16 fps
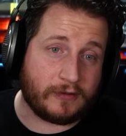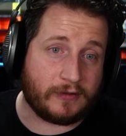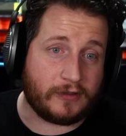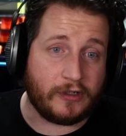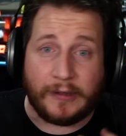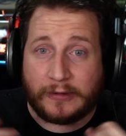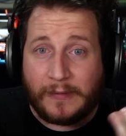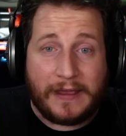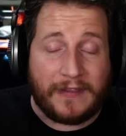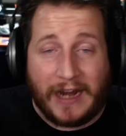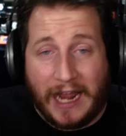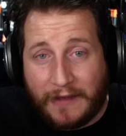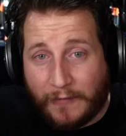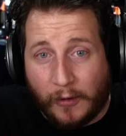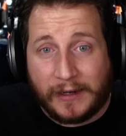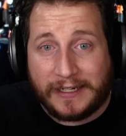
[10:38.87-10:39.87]
do it the way that
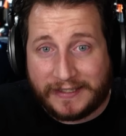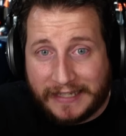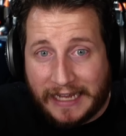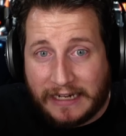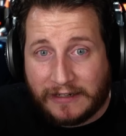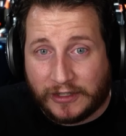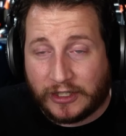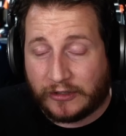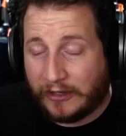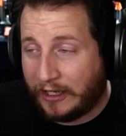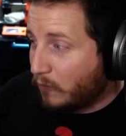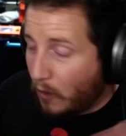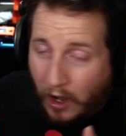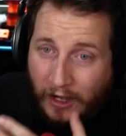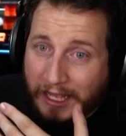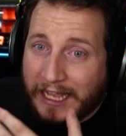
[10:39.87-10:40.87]
I've always said to do it,
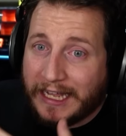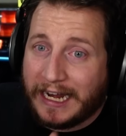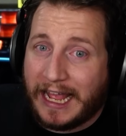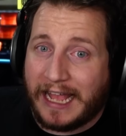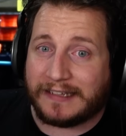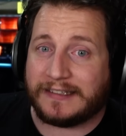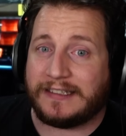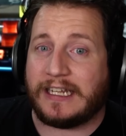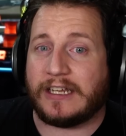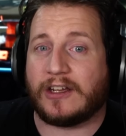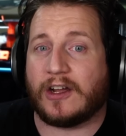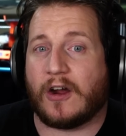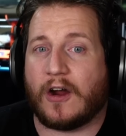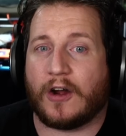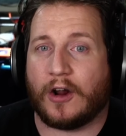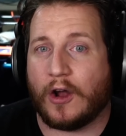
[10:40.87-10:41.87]
walking an S D
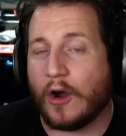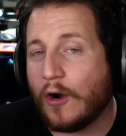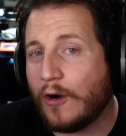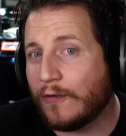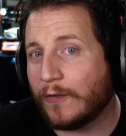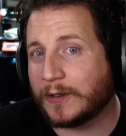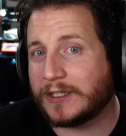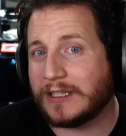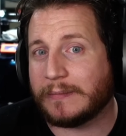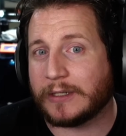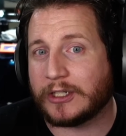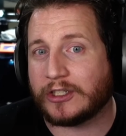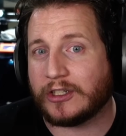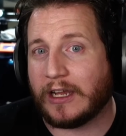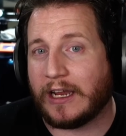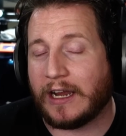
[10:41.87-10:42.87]
card over to the
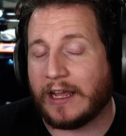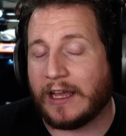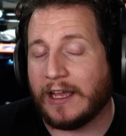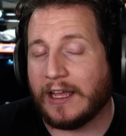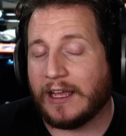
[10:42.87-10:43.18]
machine